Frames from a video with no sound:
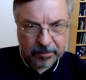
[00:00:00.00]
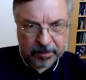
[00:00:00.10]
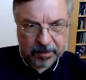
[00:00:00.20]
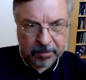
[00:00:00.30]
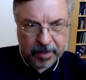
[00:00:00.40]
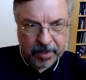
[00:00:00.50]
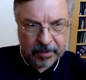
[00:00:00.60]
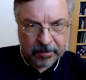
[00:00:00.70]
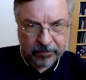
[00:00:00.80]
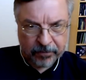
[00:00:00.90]
But the
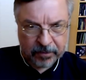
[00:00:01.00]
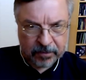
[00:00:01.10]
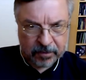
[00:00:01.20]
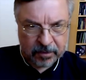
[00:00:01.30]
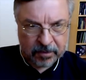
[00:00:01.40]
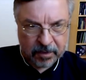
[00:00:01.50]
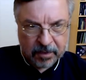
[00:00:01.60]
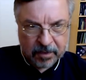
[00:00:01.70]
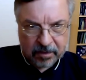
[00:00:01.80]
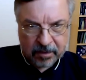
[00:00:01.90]
main difference is
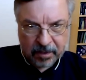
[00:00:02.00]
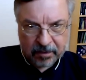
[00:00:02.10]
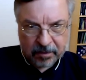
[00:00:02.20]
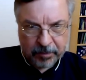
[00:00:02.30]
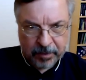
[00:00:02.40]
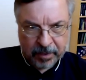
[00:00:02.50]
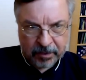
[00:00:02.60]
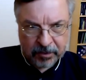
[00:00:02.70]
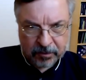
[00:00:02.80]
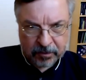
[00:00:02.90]
that the
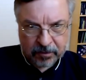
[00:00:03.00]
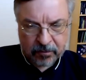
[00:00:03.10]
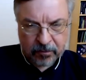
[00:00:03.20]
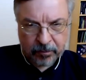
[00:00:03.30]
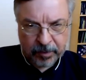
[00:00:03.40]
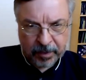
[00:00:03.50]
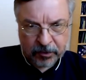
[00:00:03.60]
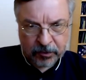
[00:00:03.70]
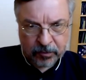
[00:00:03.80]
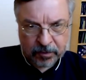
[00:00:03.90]
pH is 2
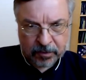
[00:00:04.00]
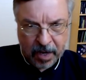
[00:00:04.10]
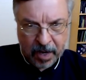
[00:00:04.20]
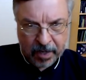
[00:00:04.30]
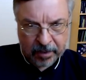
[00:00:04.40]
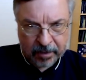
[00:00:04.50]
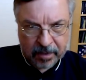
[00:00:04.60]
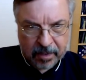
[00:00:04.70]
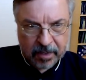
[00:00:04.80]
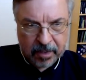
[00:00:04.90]
pH units
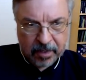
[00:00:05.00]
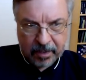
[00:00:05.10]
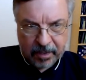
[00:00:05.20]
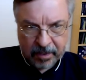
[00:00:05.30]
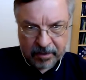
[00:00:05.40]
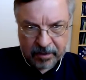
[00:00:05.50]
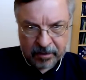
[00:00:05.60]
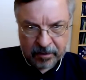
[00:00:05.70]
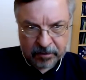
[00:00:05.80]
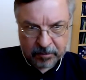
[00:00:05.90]
higher, and that
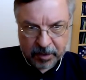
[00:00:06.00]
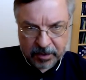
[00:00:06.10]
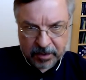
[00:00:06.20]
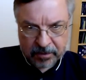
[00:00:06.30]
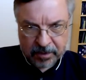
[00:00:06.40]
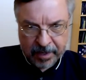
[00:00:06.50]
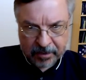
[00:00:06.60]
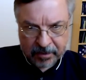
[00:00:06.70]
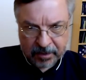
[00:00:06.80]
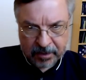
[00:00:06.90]
there's much less
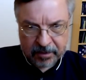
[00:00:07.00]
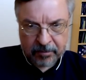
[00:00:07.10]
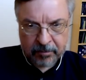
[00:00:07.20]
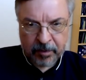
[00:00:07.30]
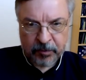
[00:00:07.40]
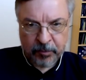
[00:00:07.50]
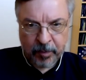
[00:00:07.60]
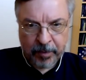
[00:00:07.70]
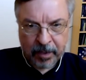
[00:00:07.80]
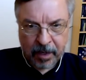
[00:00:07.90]
lactate and much more
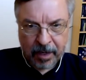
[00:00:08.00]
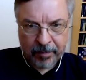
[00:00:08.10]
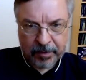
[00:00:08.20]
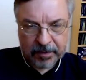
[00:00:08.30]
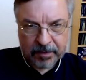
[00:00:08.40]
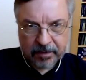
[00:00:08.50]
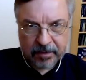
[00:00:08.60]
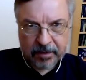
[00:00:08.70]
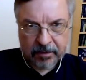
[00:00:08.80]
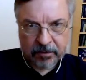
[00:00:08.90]
bicarbonate
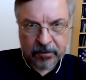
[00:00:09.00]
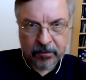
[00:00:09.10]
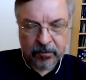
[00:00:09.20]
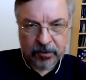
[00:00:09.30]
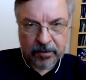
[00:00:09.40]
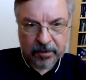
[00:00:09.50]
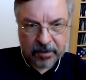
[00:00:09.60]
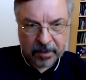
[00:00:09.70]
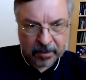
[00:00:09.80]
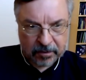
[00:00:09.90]
in the solution.
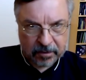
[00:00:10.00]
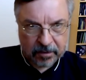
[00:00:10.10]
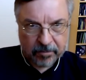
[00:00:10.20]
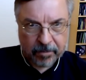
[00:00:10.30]
Next.